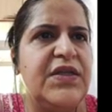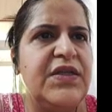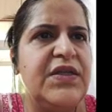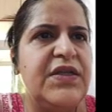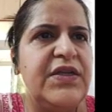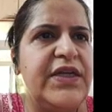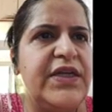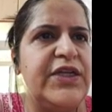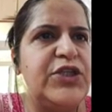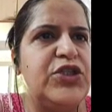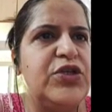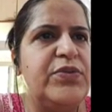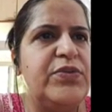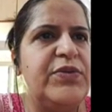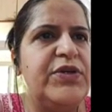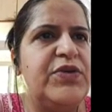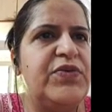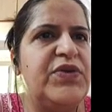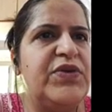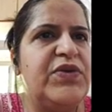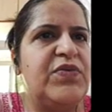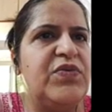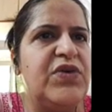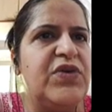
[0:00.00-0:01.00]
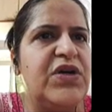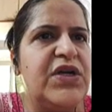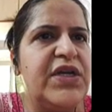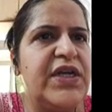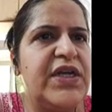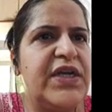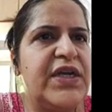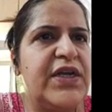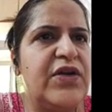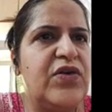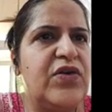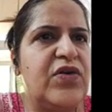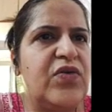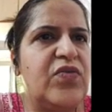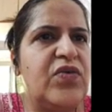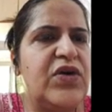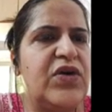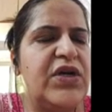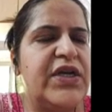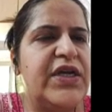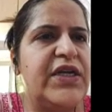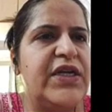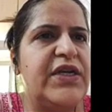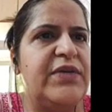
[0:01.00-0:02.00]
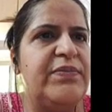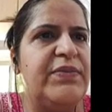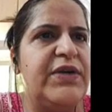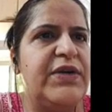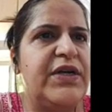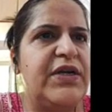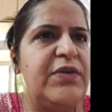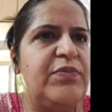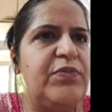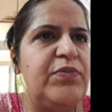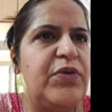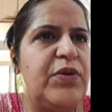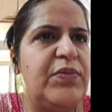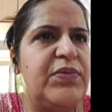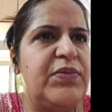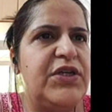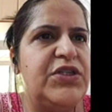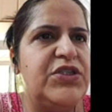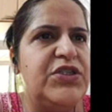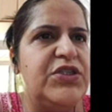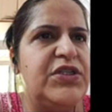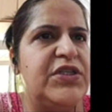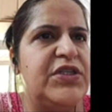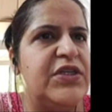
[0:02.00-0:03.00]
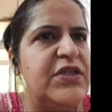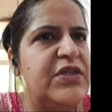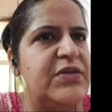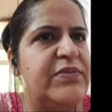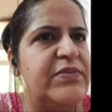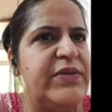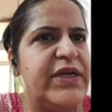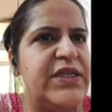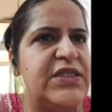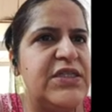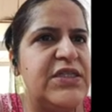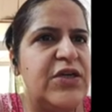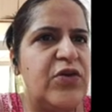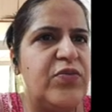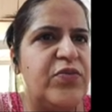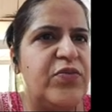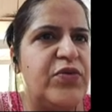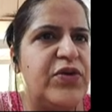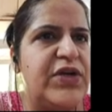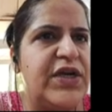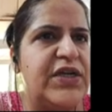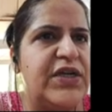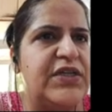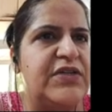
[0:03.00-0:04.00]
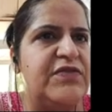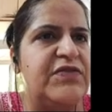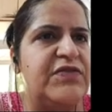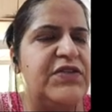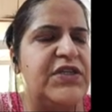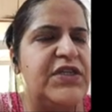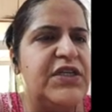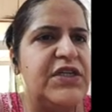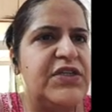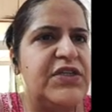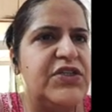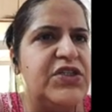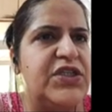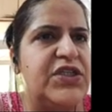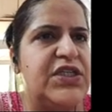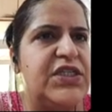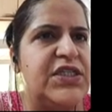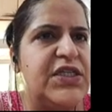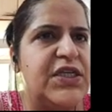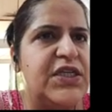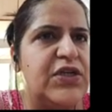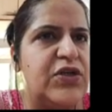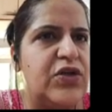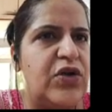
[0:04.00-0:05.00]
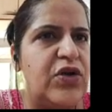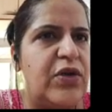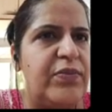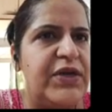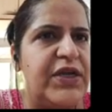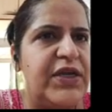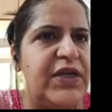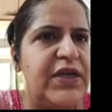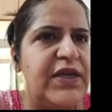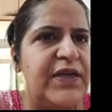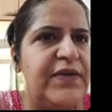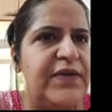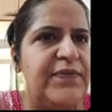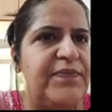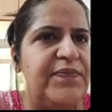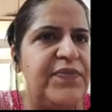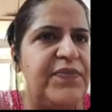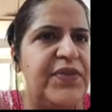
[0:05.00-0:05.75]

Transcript: The ratio between working and non-working dependent population determines how productive the country is economically.